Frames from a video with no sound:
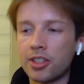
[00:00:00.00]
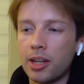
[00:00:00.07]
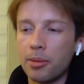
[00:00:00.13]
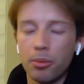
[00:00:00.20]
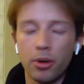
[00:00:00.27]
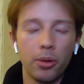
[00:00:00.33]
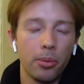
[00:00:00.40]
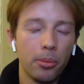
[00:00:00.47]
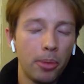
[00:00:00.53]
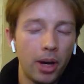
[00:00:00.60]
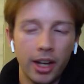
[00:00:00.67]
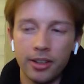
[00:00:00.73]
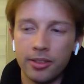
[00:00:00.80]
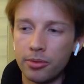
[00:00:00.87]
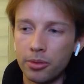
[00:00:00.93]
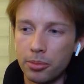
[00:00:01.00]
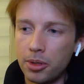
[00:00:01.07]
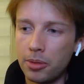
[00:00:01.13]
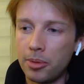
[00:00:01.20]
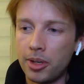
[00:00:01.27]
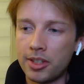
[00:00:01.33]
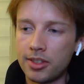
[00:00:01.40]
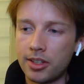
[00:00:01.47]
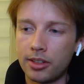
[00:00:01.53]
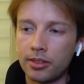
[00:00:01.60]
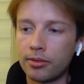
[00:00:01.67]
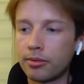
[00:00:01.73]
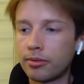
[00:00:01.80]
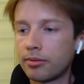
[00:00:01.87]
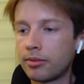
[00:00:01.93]
just keep an open mind would be the best thing
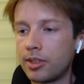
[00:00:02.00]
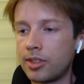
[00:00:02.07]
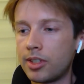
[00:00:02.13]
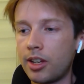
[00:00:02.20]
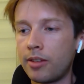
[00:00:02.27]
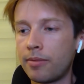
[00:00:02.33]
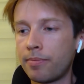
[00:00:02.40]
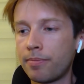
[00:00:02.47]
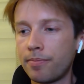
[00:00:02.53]
to say.